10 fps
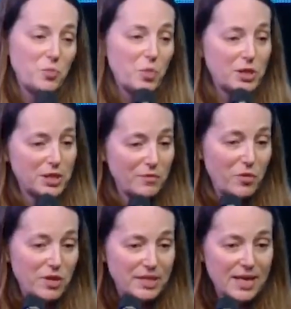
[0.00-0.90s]
toothbrushes, I've
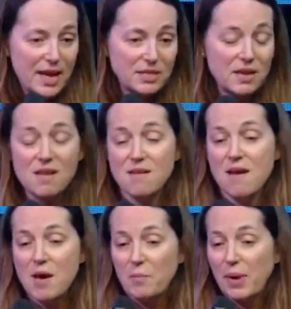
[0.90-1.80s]
already said,
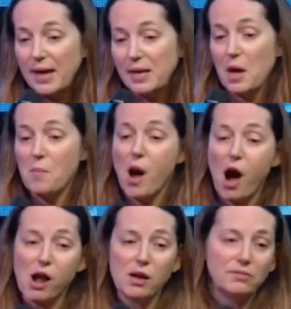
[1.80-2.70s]
plate, a
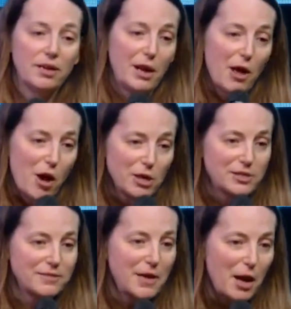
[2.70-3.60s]
mug, a
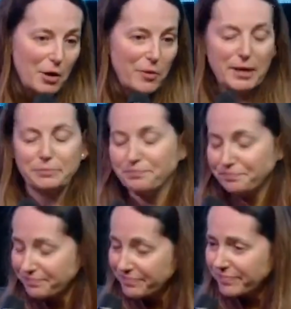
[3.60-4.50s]
glass, cutlery,
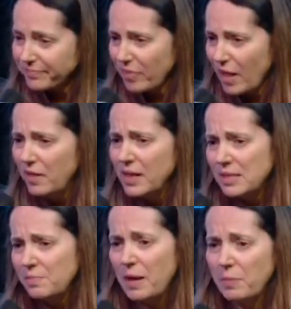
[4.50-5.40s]

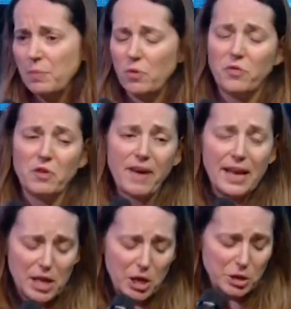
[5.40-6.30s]
things that make people feel
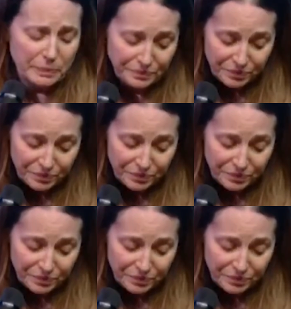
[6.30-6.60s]
valued.